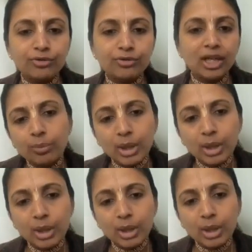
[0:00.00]
the day,
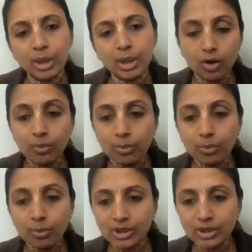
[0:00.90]
how
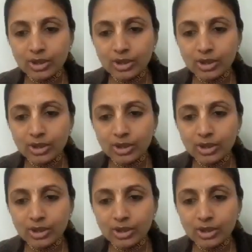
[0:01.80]
much money